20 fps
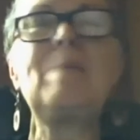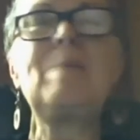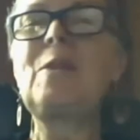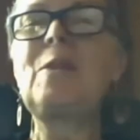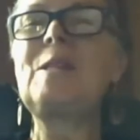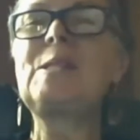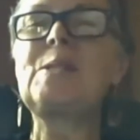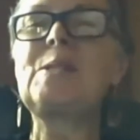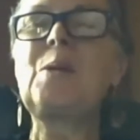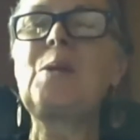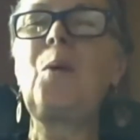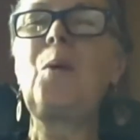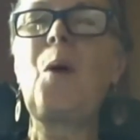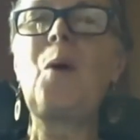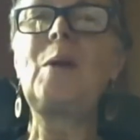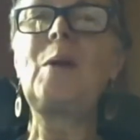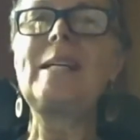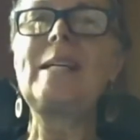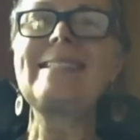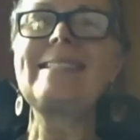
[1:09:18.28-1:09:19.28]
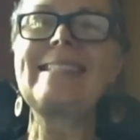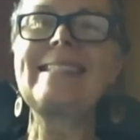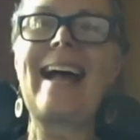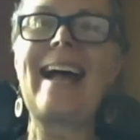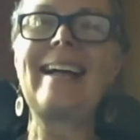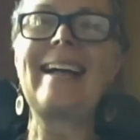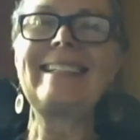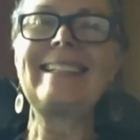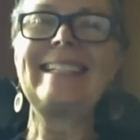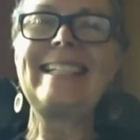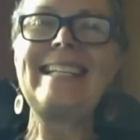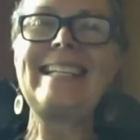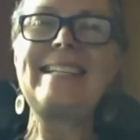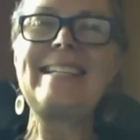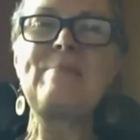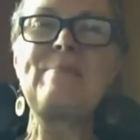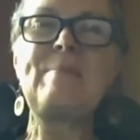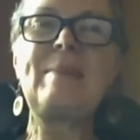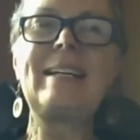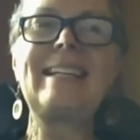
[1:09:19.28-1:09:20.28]
this quote
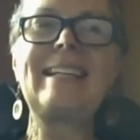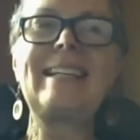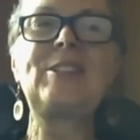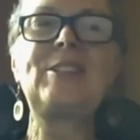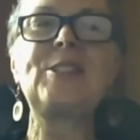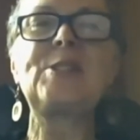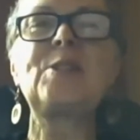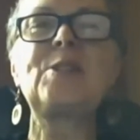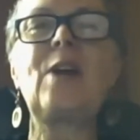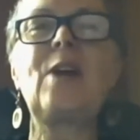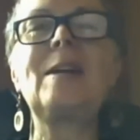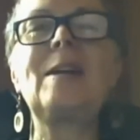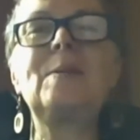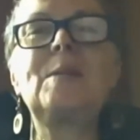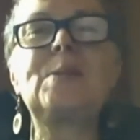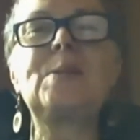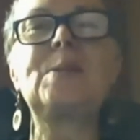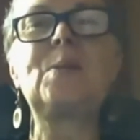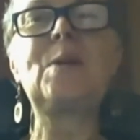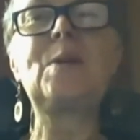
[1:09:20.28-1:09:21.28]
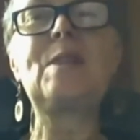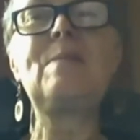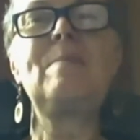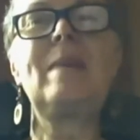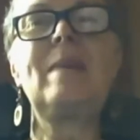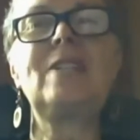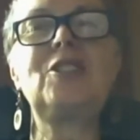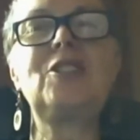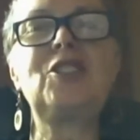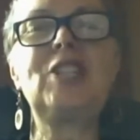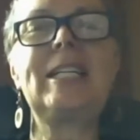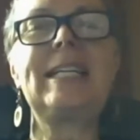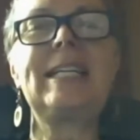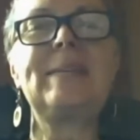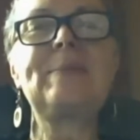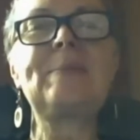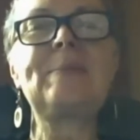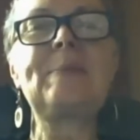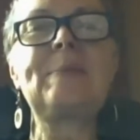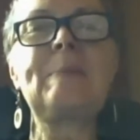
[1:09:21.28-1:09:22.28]
exactly, but I just thought it was worth
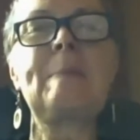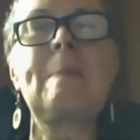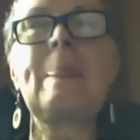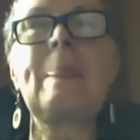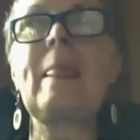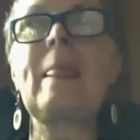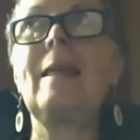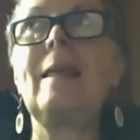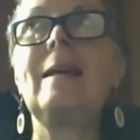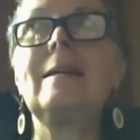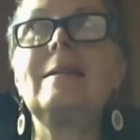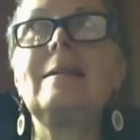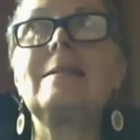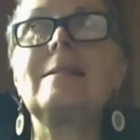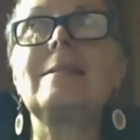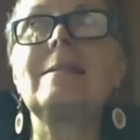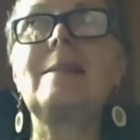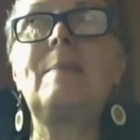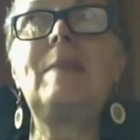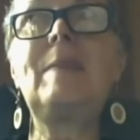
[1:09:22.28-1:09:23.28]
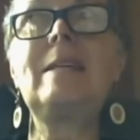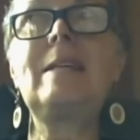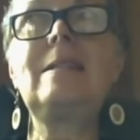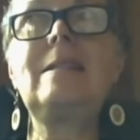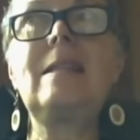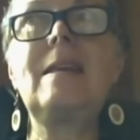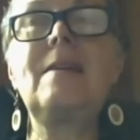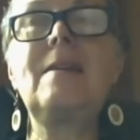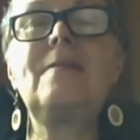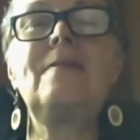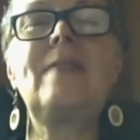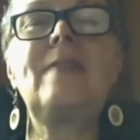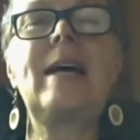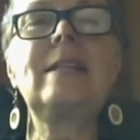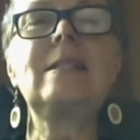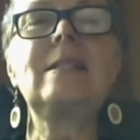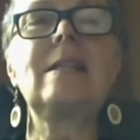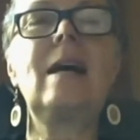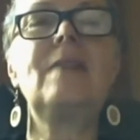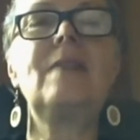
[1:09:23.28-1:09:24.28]
mentioning. Something to the
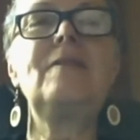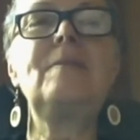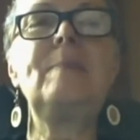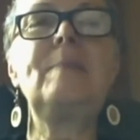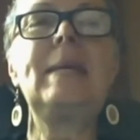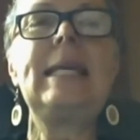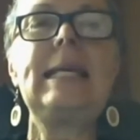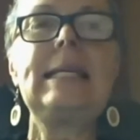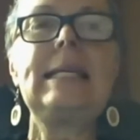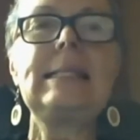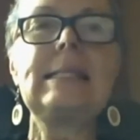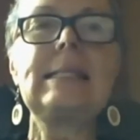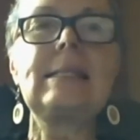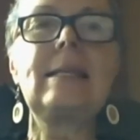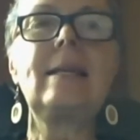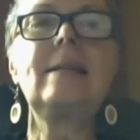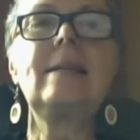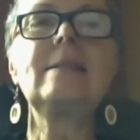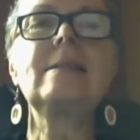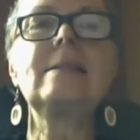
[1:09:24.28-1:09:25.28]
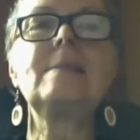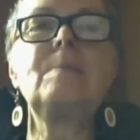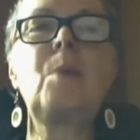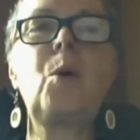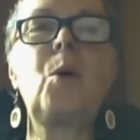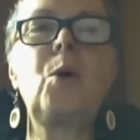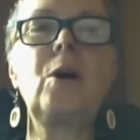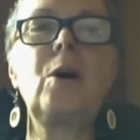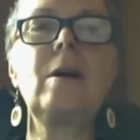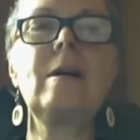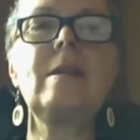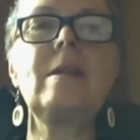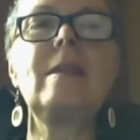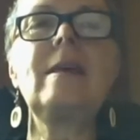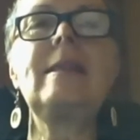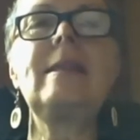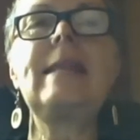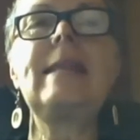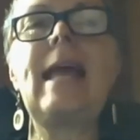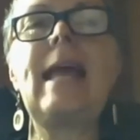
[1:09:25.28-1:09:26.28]
effect of peace is more
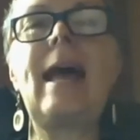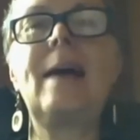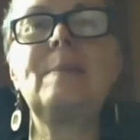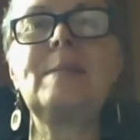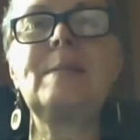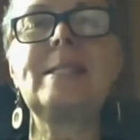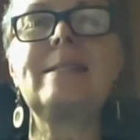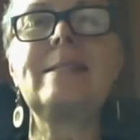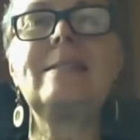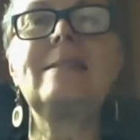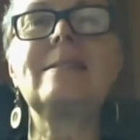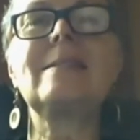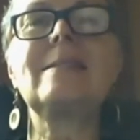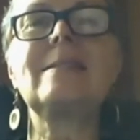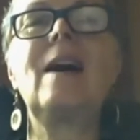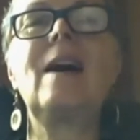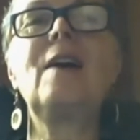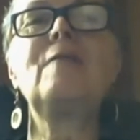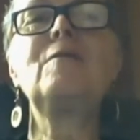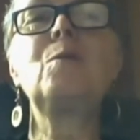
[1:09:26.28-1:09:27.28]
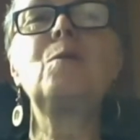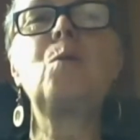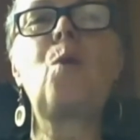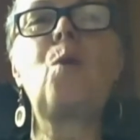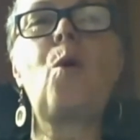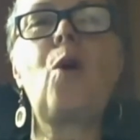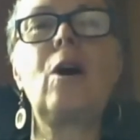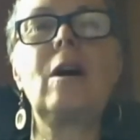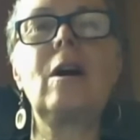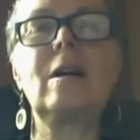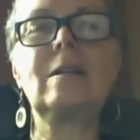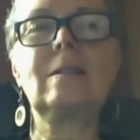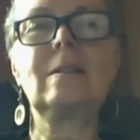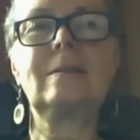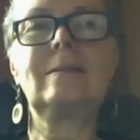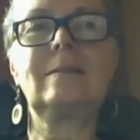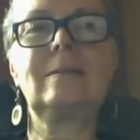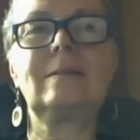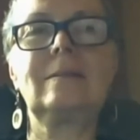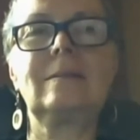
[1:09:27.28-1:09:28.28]
than the absence of war.
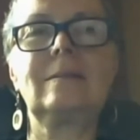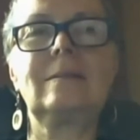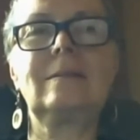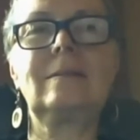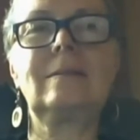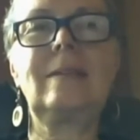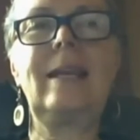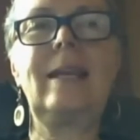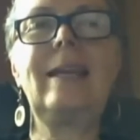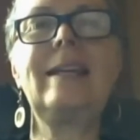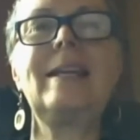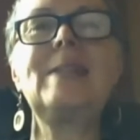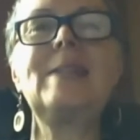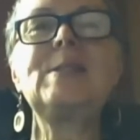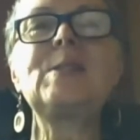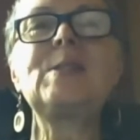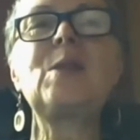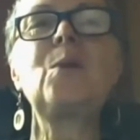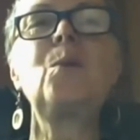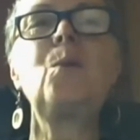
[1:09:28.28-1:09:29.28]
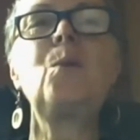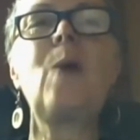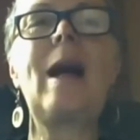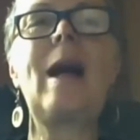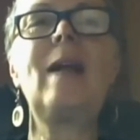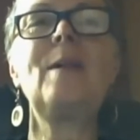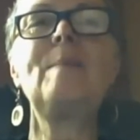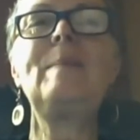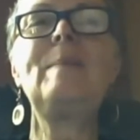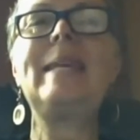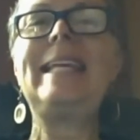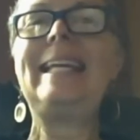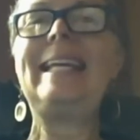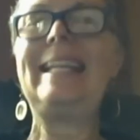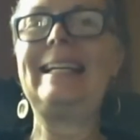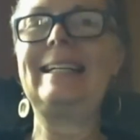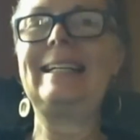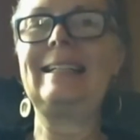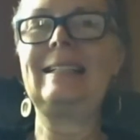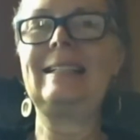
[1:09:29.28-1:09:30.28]
It is the
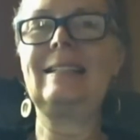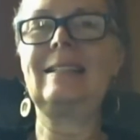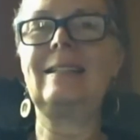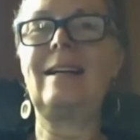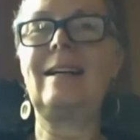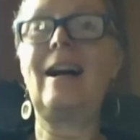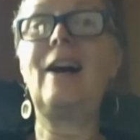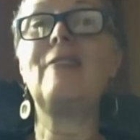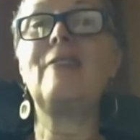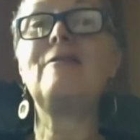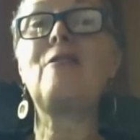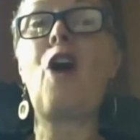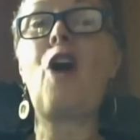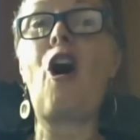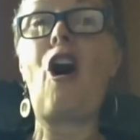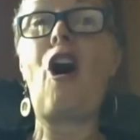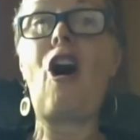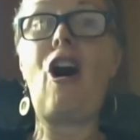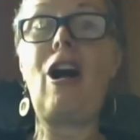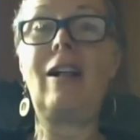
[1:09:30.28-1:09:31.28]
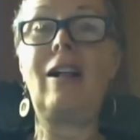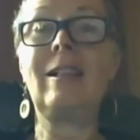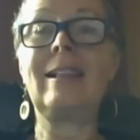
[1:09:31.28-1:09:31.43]
well-being of all.